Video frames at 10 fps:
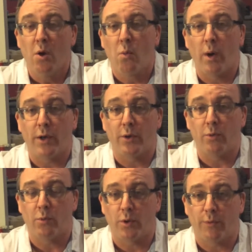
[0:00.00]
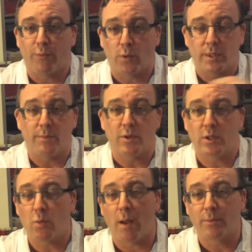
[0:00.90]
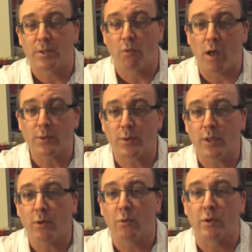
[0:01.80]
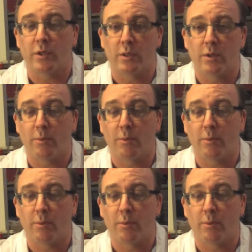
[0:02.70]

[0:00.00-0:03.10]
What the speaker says: where you're forcing them to swap rocks with you, or to